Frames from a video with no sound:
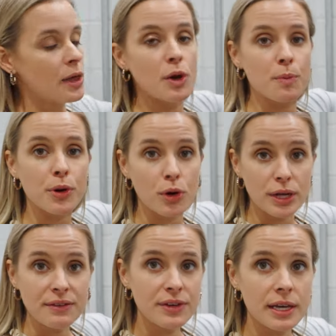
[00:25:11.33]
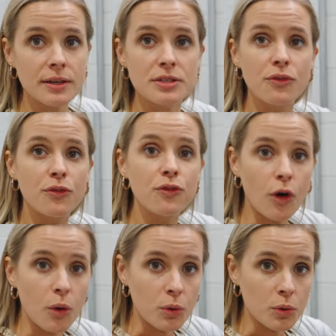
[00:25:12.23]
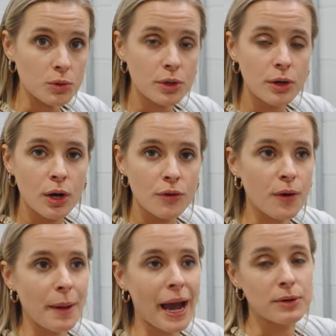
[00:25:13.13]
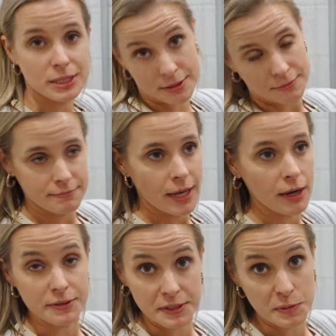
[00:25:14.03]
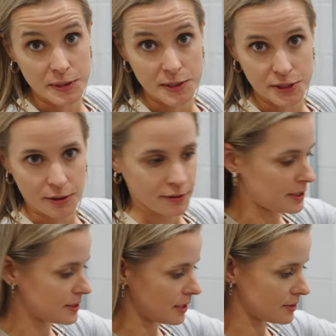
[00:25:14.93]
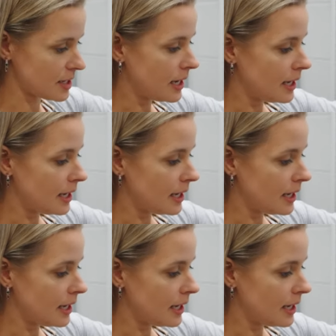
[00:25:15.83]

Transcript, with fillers: the previous fold from how it's held its position all these years